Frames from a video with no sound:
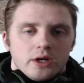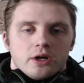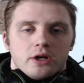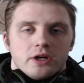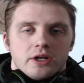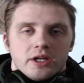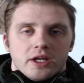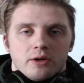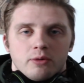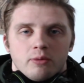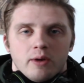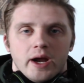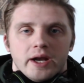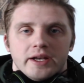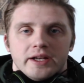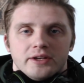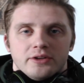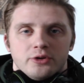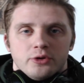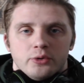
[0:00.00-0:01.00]
But we are going to
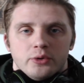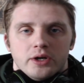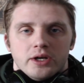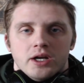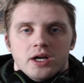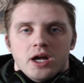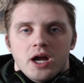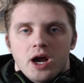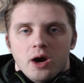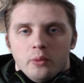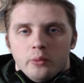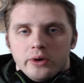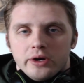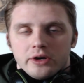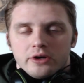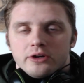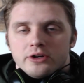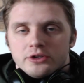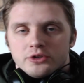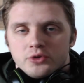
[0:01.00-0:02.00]
get right into it,
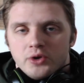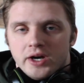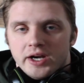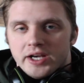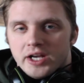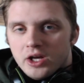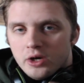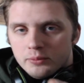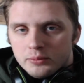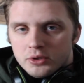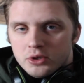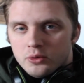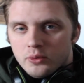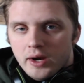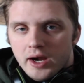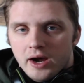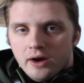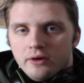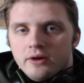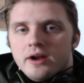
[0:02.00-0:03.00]
and we are going to try and
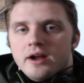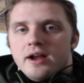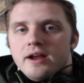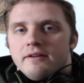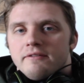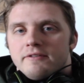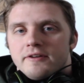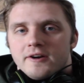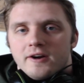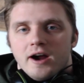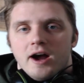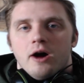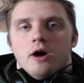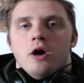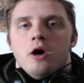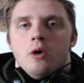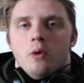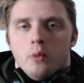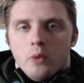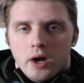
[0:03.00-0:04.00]
help you out and
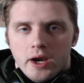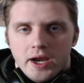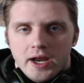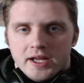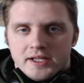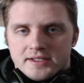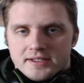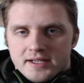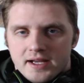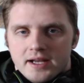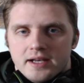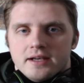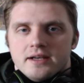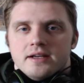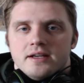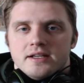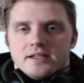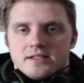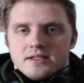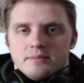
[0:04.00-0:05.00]
figure out what
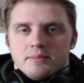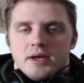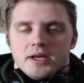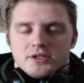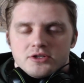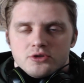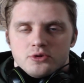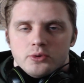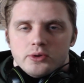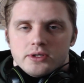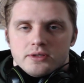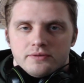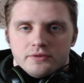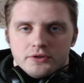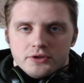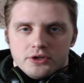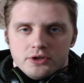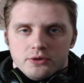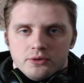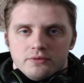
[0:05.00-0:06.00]
headset is the best
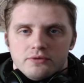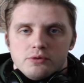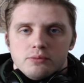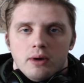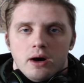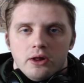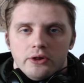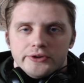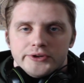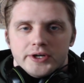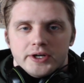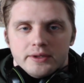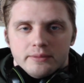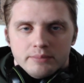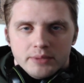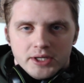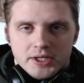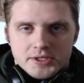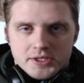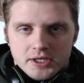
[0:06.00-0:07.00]
choice for you. If you're
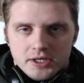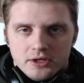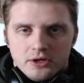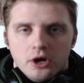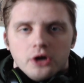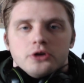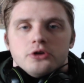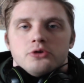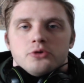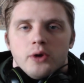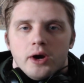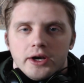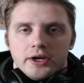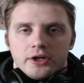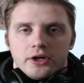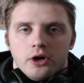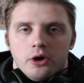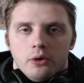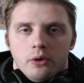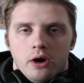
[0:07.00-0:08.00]
balling on a budget, are you
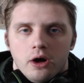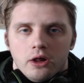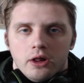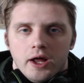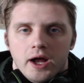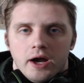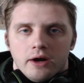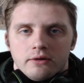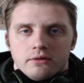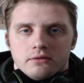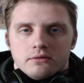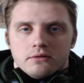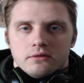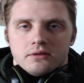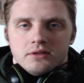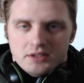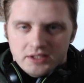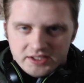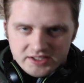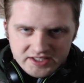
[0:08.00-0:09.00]
trying to go all out?